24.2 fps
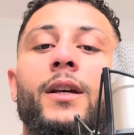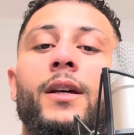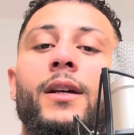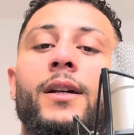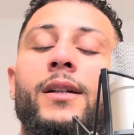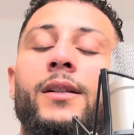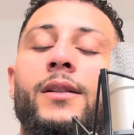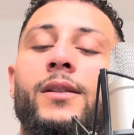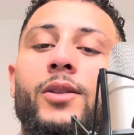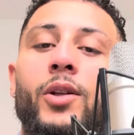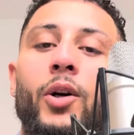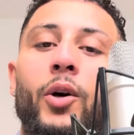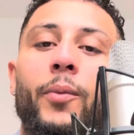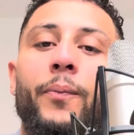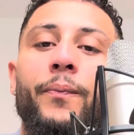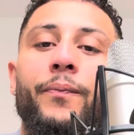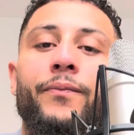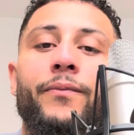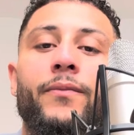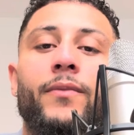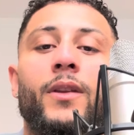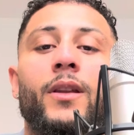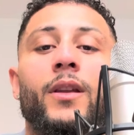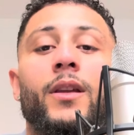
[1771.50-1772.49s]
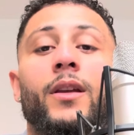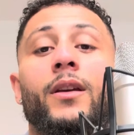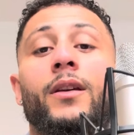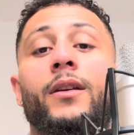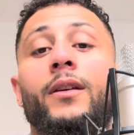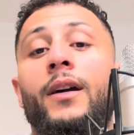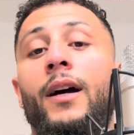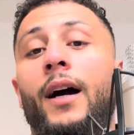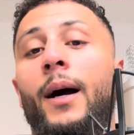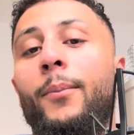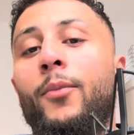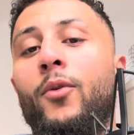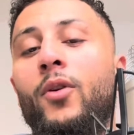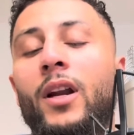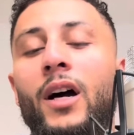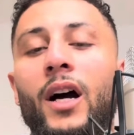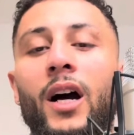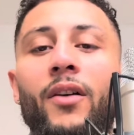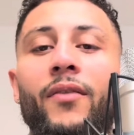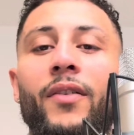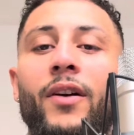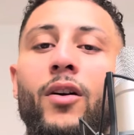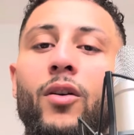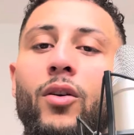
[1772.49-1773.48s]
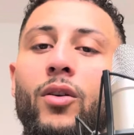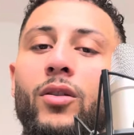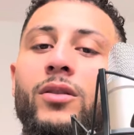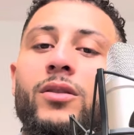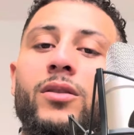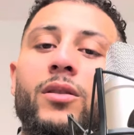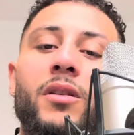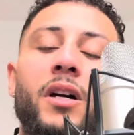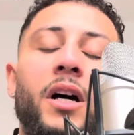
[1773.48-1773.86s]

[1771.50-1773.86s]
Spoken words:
So I'm going to have a course on